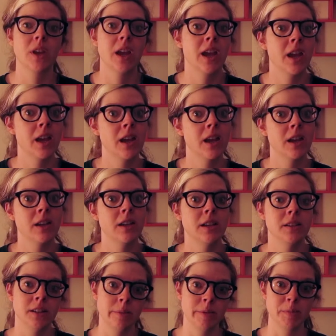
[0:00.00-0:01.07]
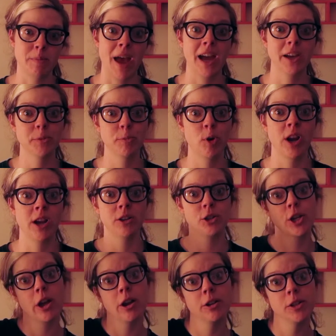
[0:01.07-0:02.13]
And his name is Max Brand.
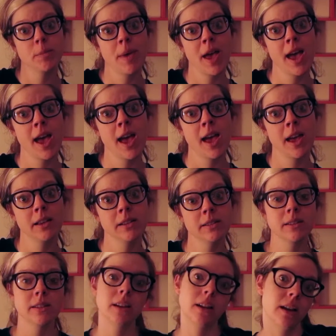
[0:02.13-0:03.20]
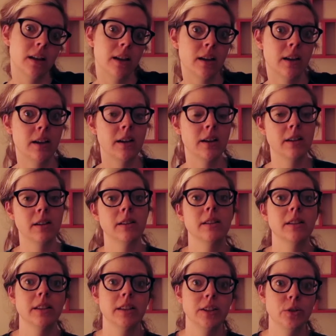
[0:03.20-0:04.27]
Shout out to Max. Uh,
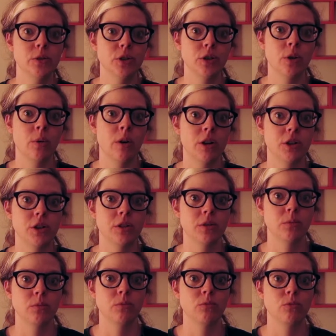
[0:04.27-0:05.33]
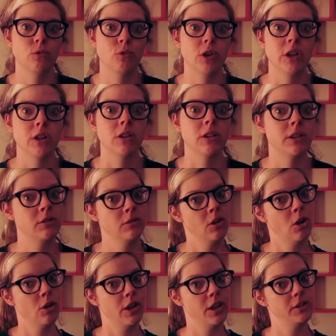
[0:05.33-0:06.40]
you should go watch his reel and
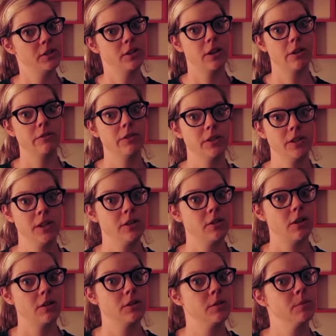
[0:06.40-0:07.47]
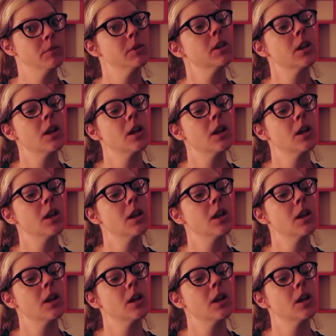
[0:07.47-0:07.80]
all that stuff because he's awesome.